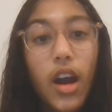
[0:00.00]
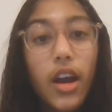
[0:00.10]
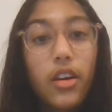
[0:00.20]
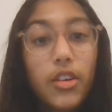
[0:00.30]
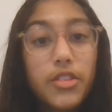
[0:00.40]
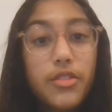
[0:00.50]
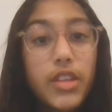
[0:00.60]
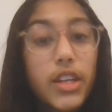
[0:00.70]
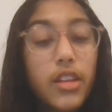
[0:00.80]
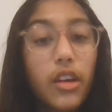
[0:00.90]
I also
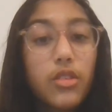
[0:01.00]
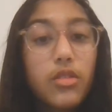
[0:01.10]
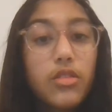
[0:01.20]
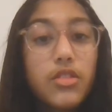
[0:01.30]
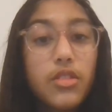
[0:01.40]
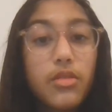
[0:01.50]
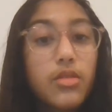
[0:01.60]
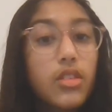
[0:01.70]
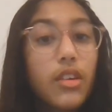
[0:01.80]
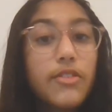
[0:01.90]
think that Google's
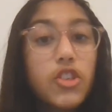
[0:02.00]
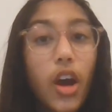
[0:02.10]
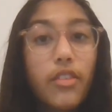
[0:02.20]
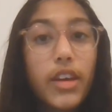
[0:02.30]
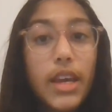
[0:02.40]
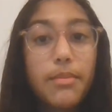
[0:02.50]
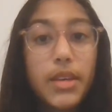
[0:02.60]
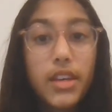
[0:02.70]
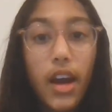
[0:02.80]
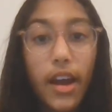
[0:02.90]
use of Java
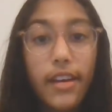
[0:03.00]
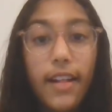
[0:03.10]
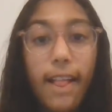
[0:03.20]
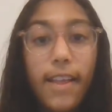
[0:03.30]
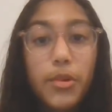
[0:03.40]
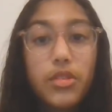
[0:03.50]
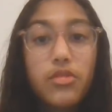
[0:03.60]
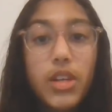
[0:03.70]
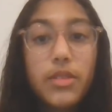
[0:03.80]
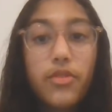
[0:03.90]
API was
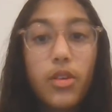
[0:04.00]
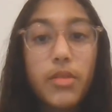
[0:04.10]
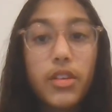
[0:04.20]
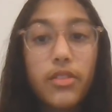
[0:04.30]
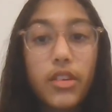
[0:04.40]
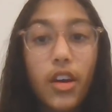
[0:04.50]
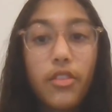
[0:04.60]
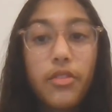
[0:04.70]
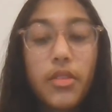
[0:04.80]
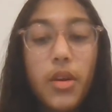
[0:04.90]
transformative
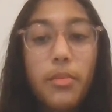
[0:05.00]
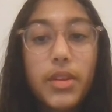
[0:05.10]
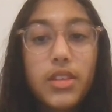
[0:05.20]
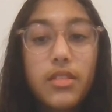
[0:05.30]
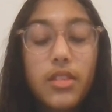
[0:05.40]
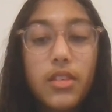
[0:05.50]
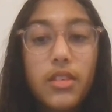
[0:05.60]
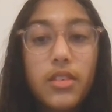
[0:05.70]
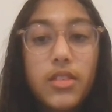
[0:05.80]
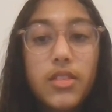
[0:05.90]
enough, but
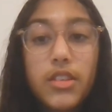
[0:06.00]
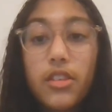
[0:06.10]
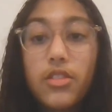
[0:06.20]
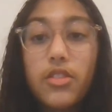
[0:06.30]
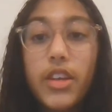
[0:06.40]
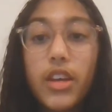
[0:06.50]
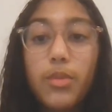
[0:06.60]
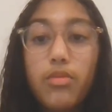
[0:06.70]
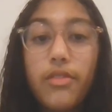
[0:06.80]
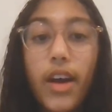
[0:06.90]
still so they
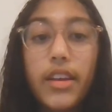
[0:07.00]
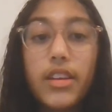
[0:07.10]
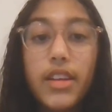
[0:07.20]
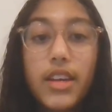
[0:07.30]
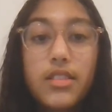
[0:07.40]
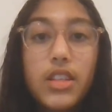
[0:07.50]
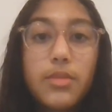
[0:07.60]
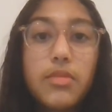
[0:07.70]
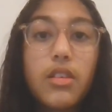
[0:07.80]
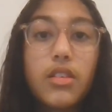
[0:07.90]
could provide a nice
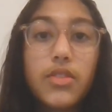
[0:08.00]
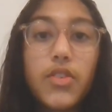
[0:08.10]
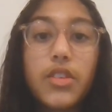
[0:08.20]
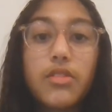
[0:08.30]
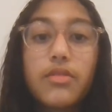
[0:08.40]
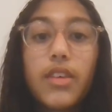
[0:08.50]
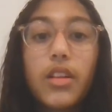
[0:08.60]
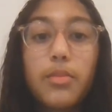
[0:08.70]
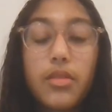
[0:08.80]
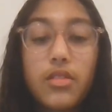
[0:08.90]
experience for their
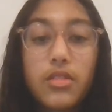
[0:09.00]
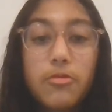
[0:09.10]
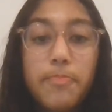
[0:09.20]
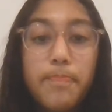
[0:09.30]
developers.